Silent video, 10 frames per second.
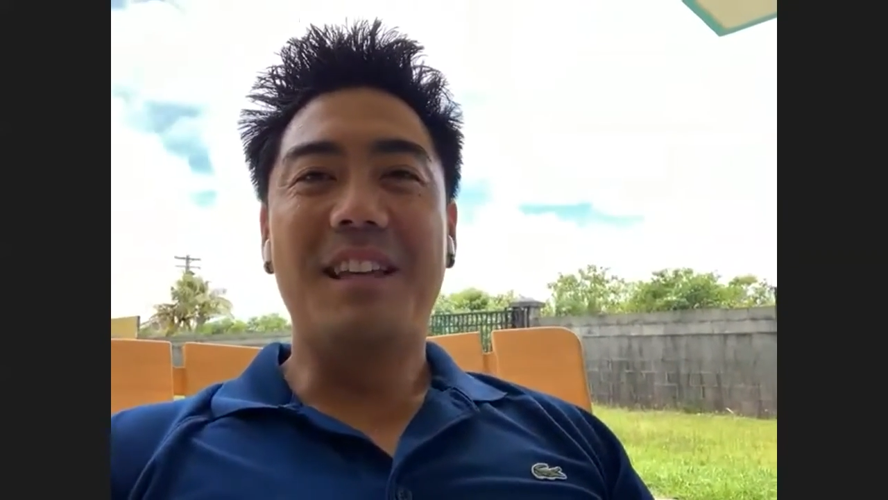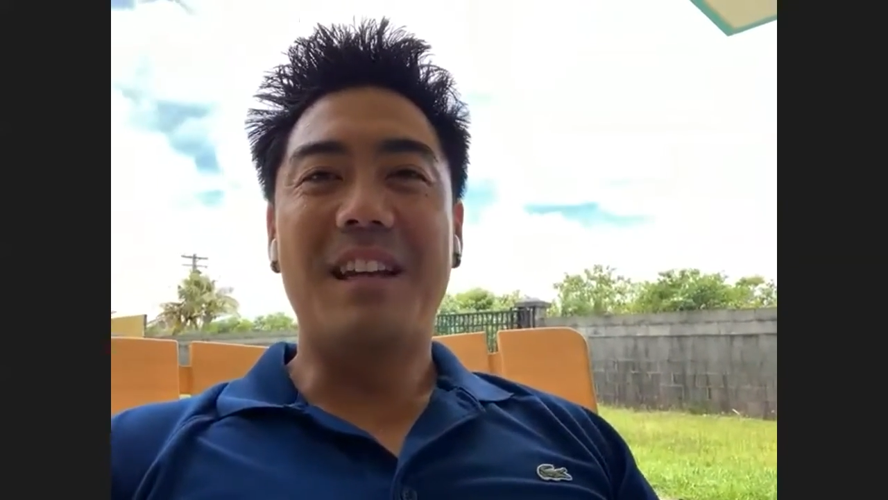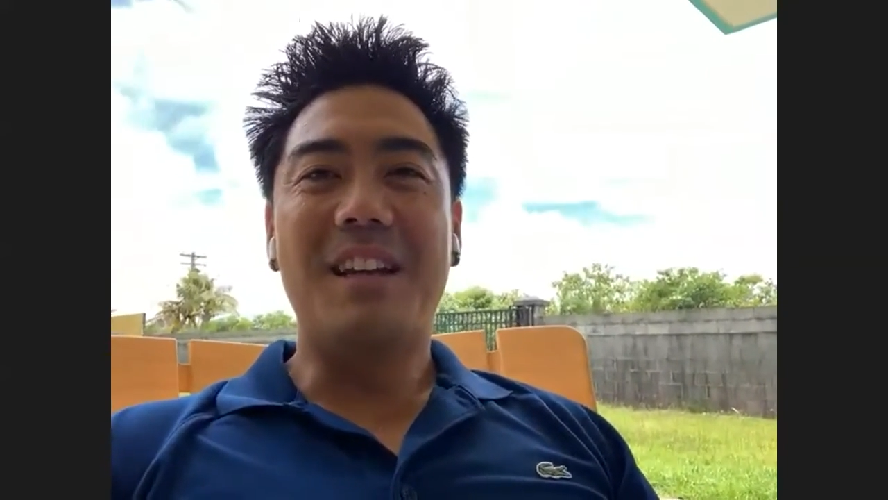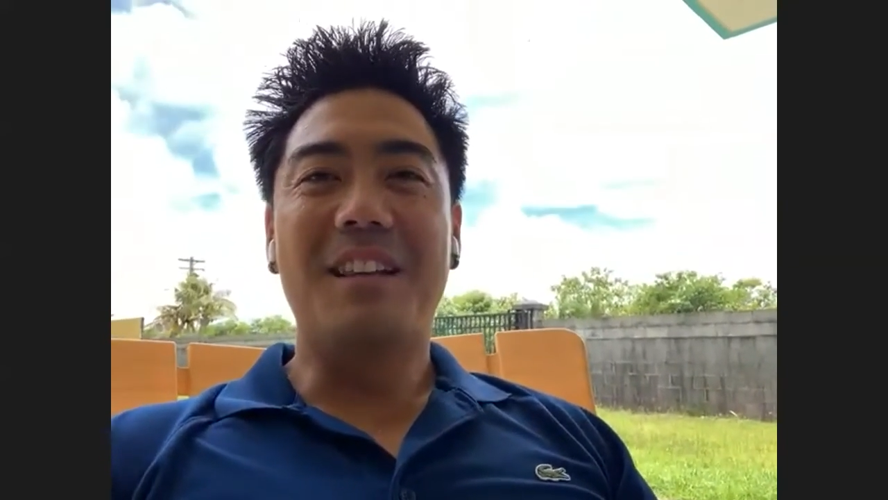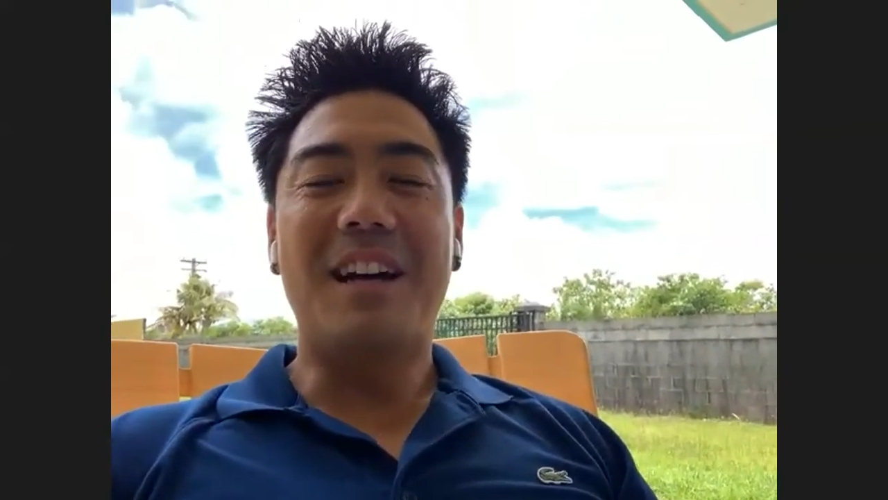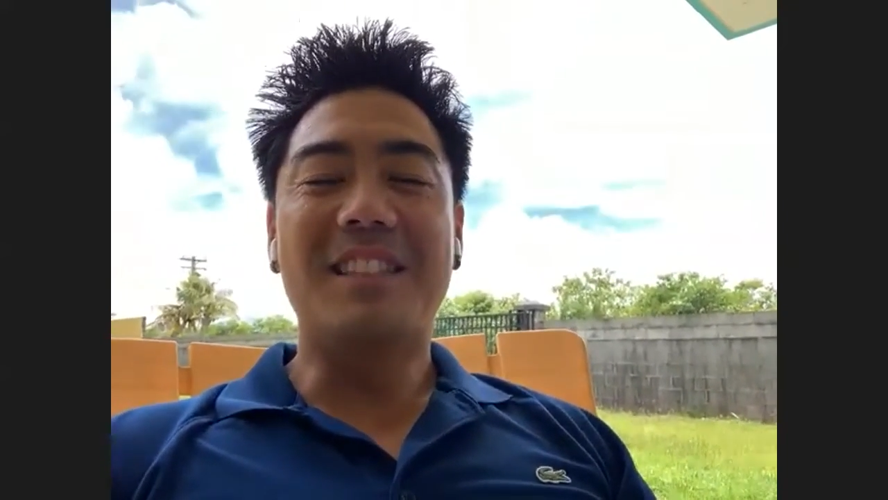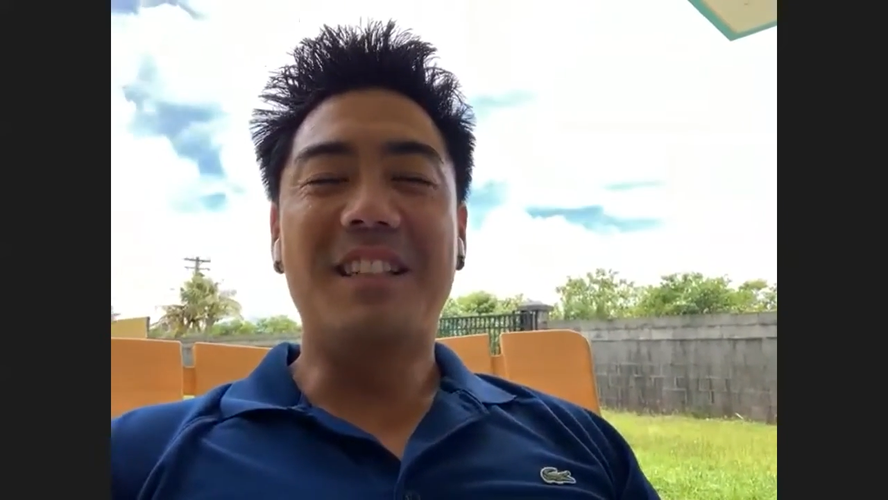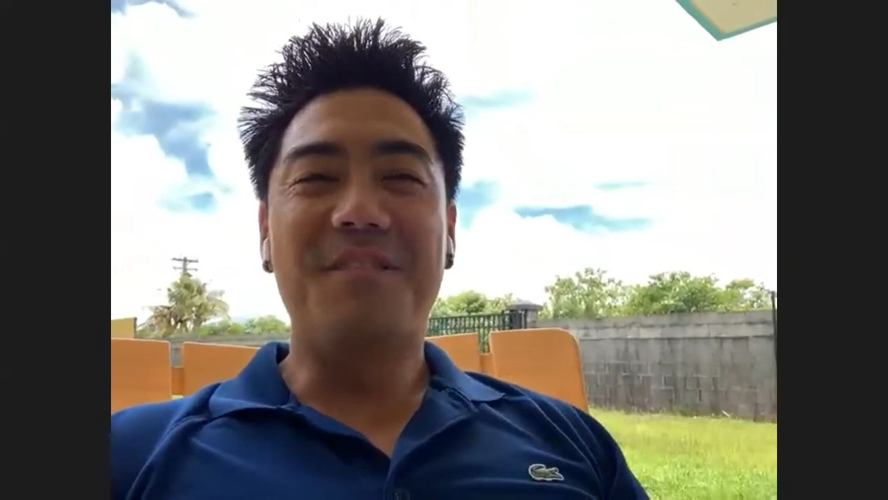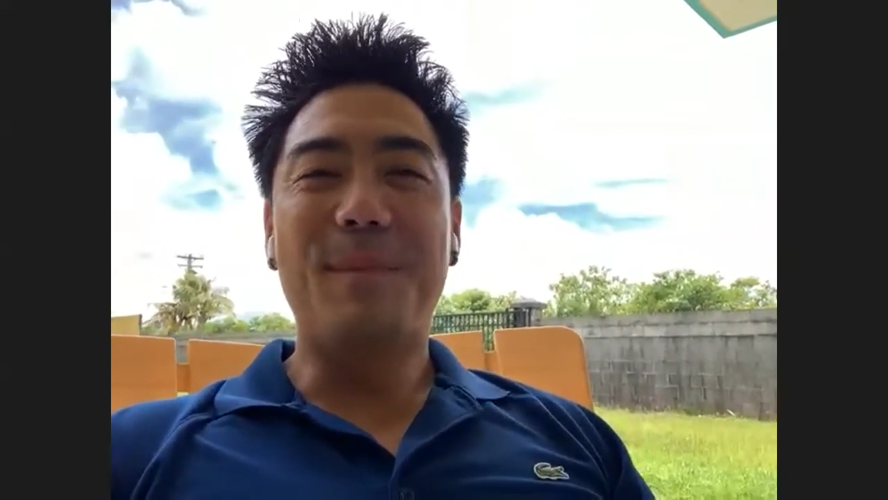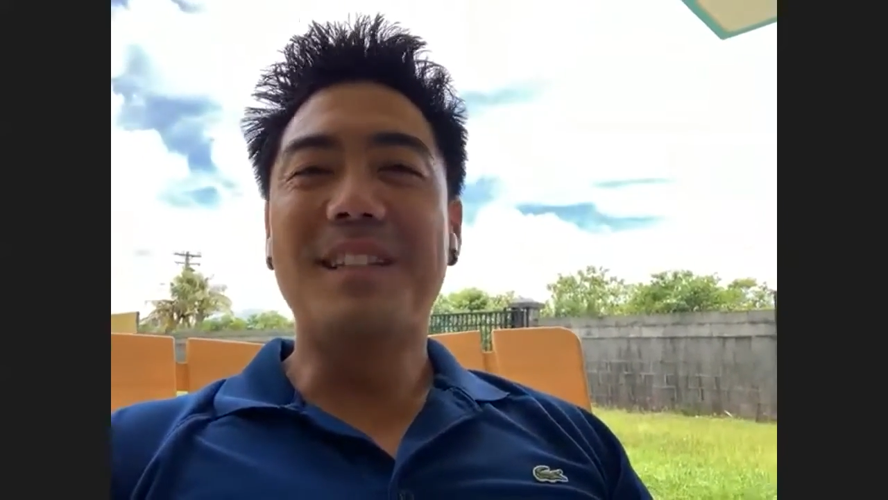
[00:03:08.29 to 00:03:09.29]
getting lots
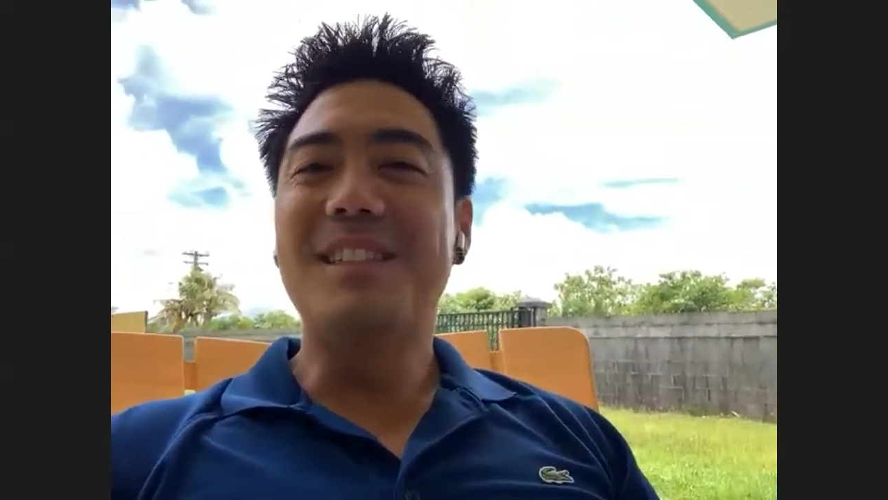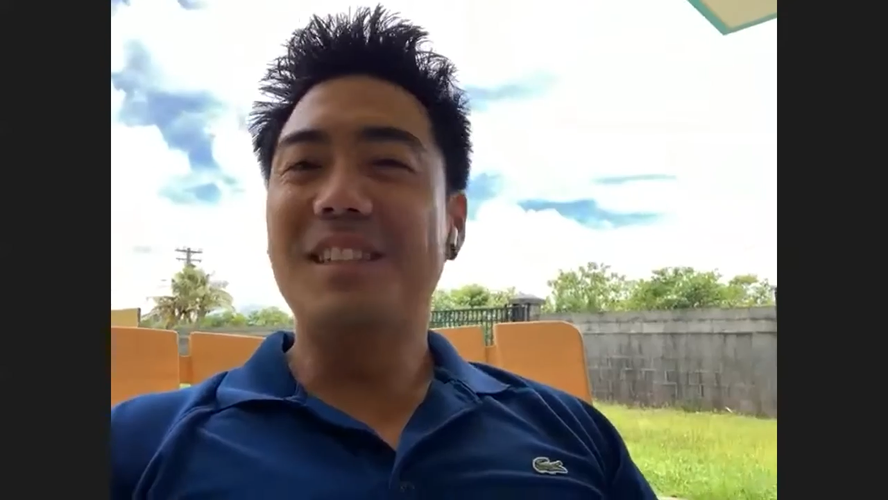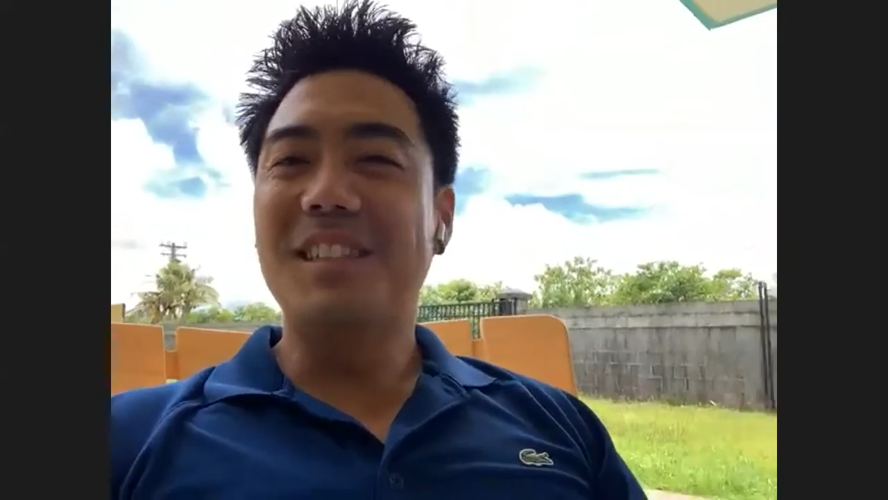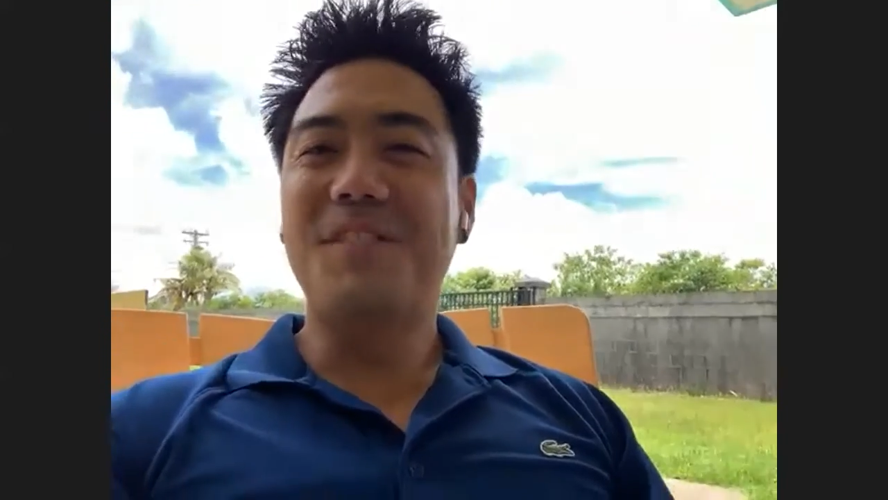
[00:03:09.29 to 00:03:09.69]
of messages